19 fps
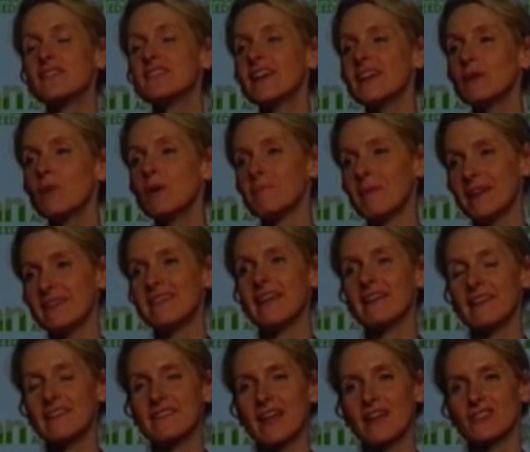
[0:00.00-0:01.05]
I'll tell you what my
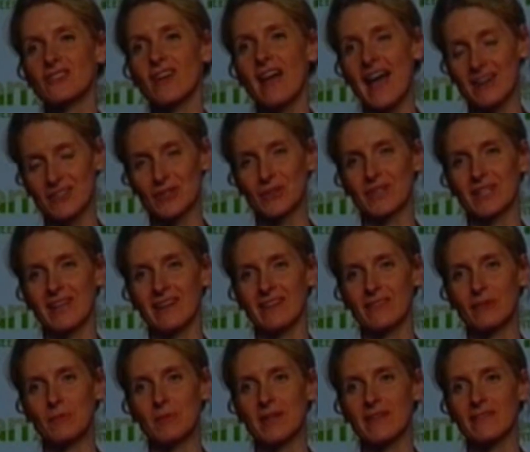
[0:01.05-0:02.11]
daily schedule actually
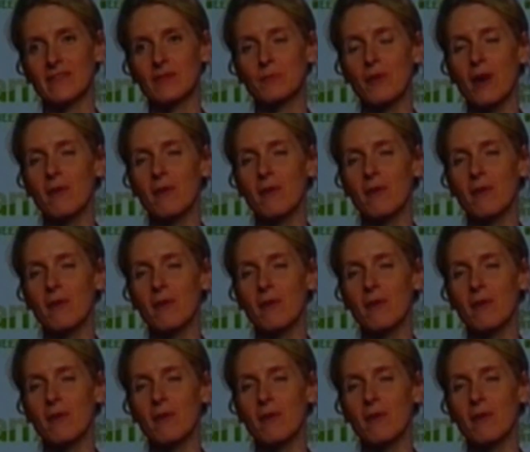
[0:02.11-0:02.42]
is, because it's